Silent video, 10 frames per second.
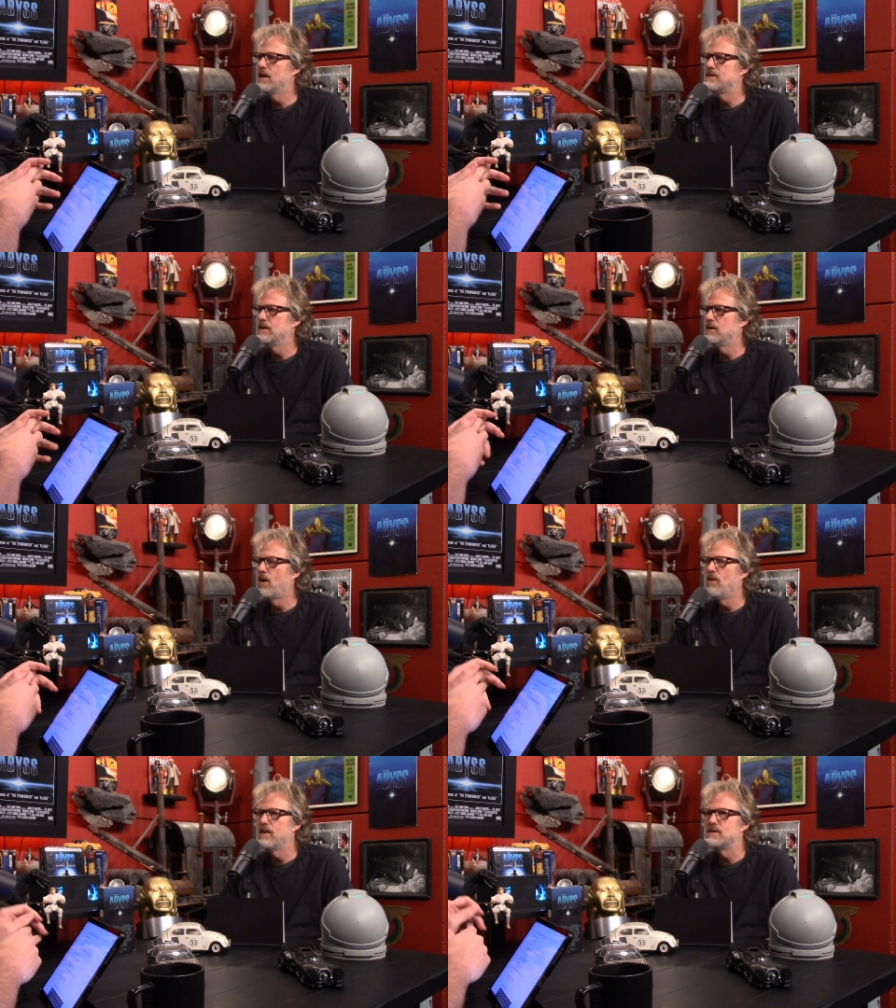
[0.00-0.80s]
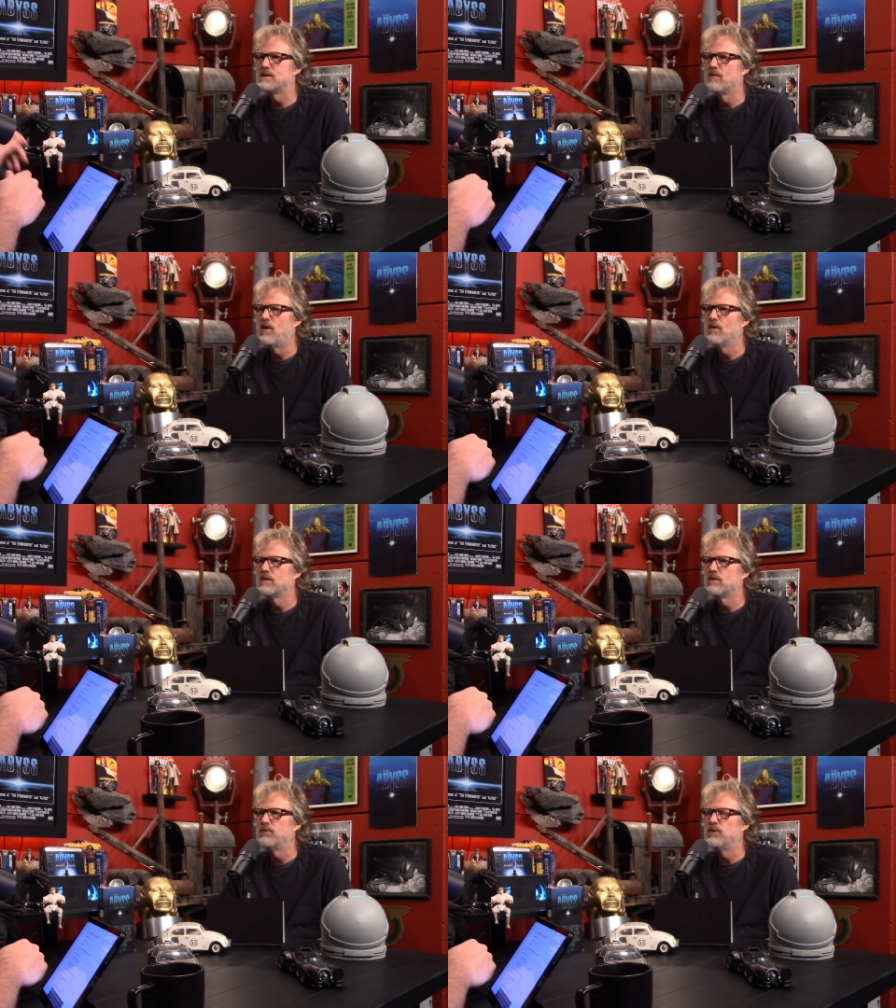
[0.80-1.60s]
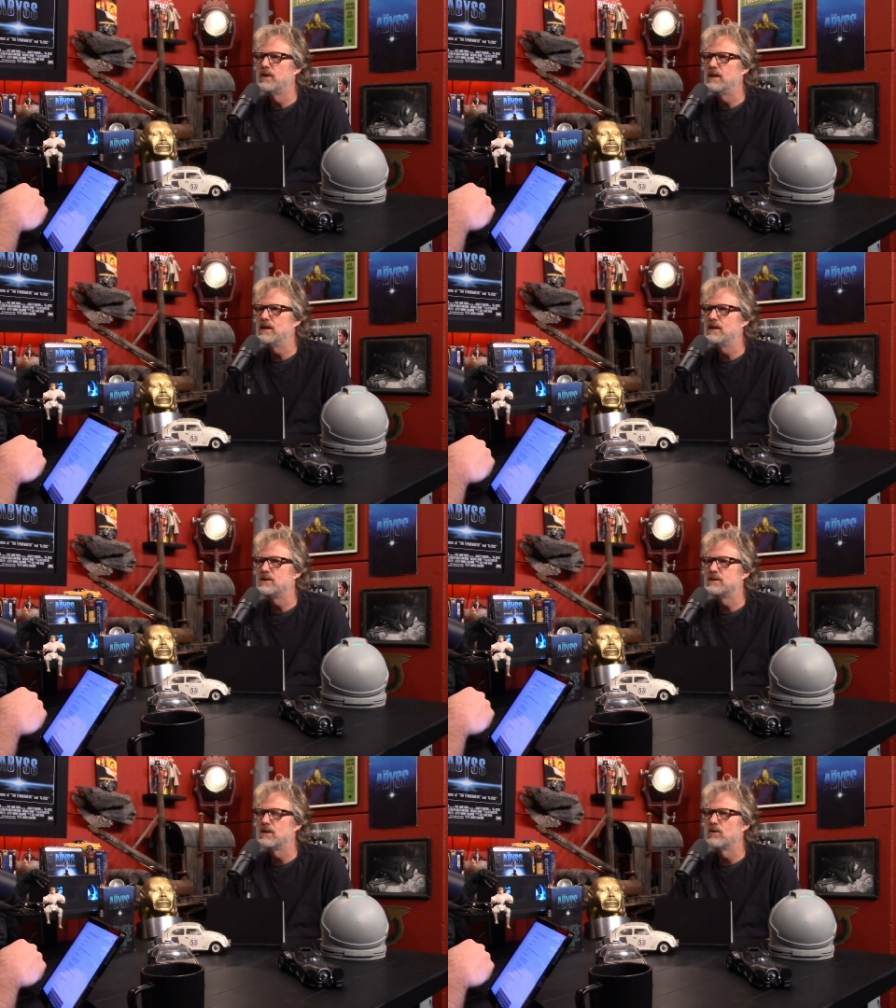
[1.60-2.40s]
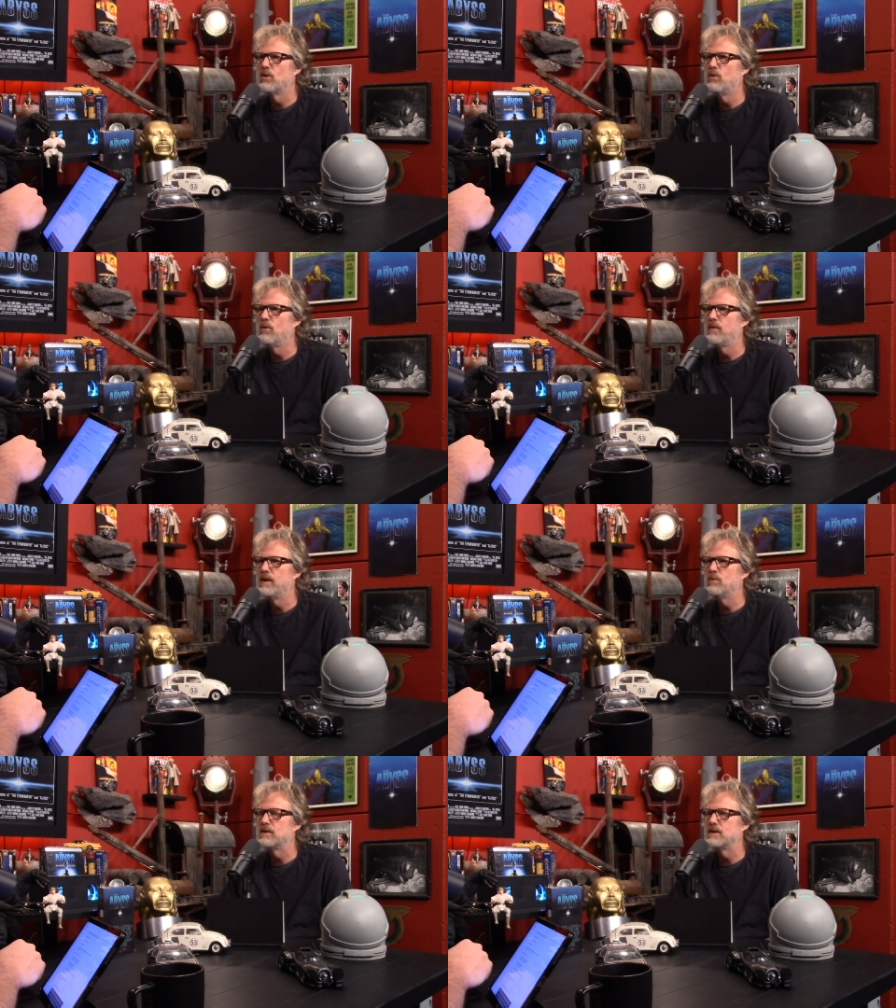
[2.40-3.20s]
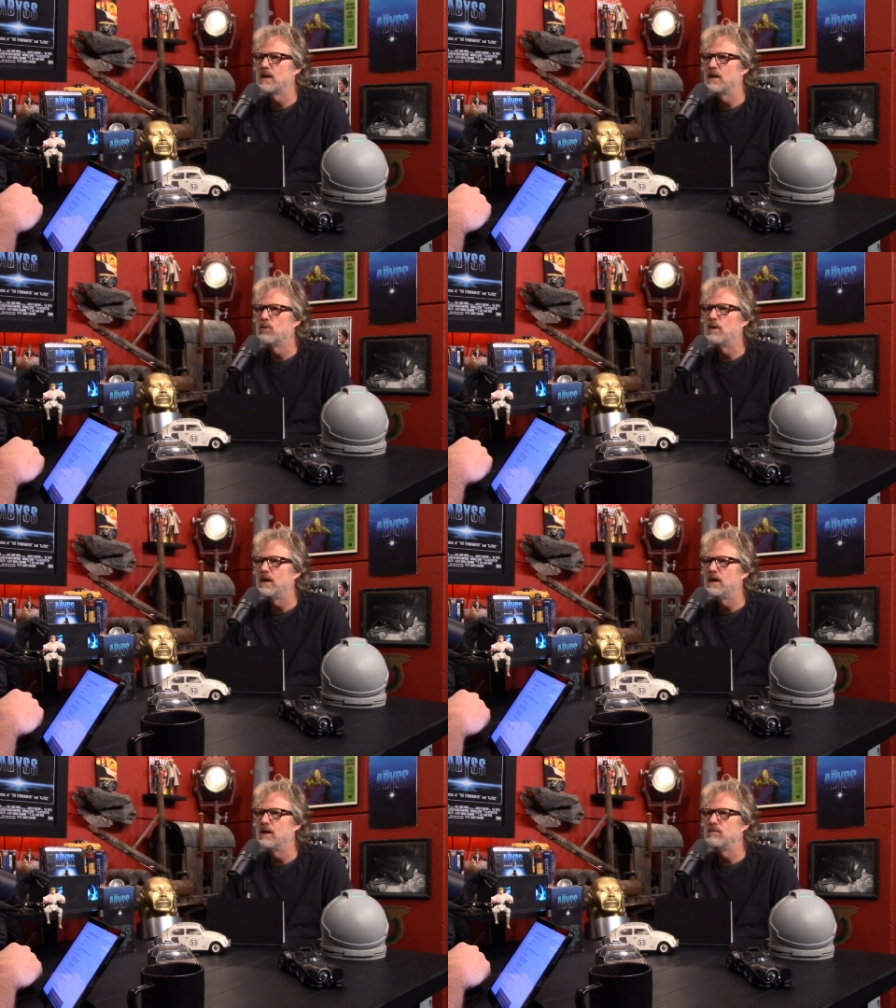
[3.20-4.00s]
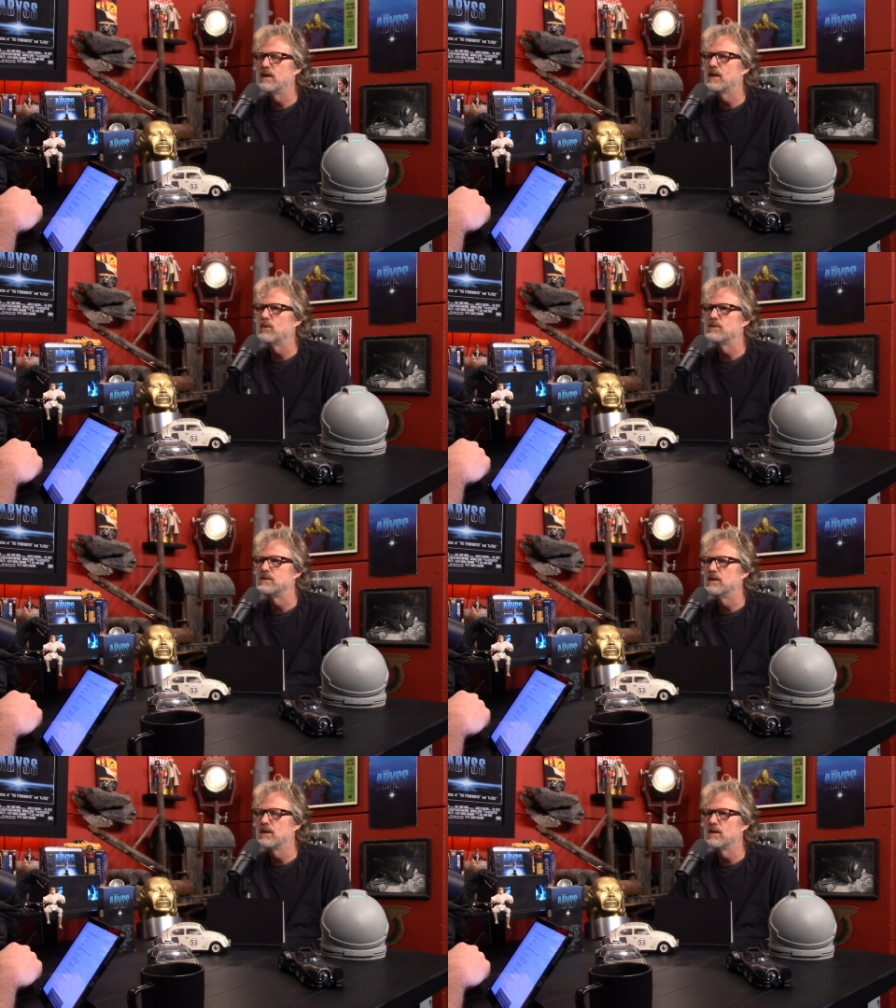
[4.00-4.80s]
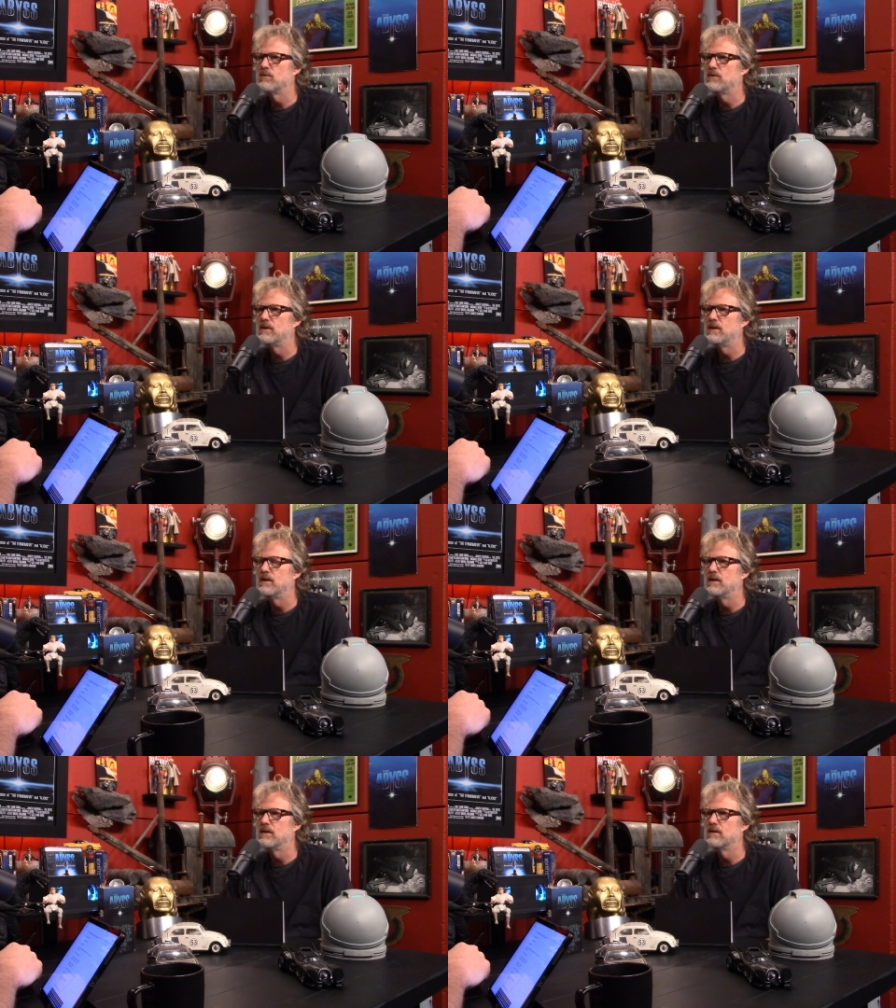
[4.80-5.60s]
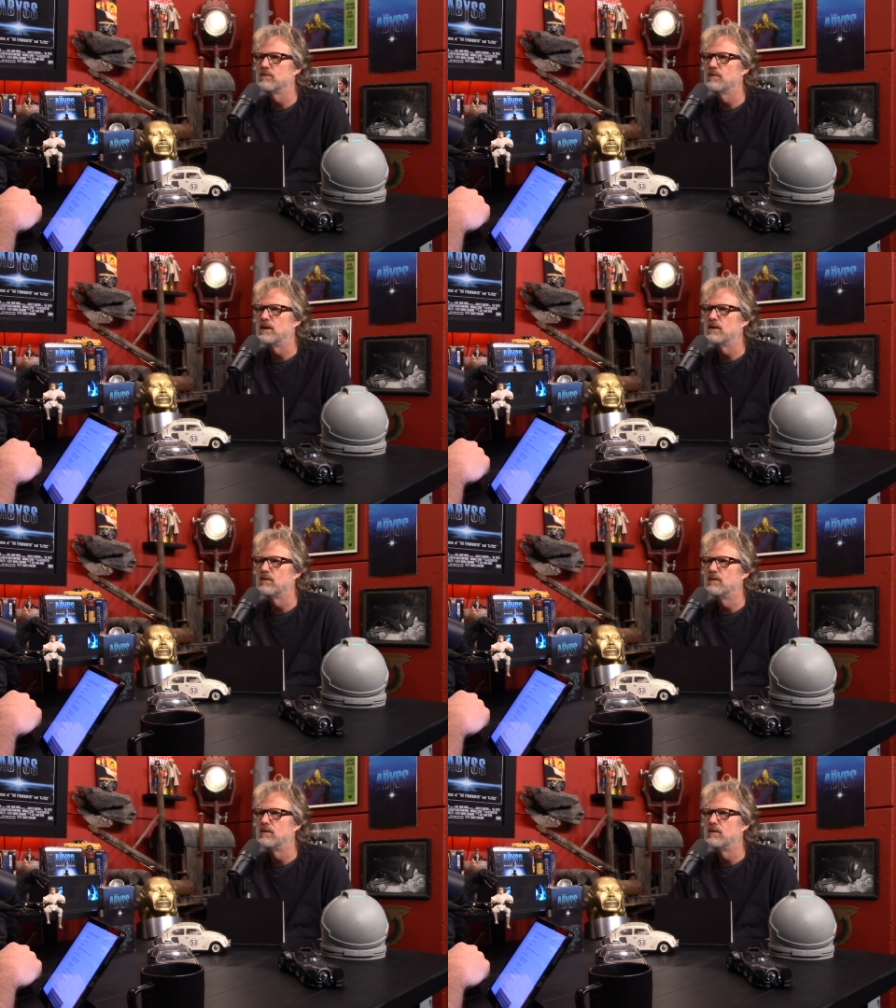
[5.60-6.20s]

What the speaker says: see all that stuff, all the little footage, the whole thing with the tidal wave. None of that was in the final.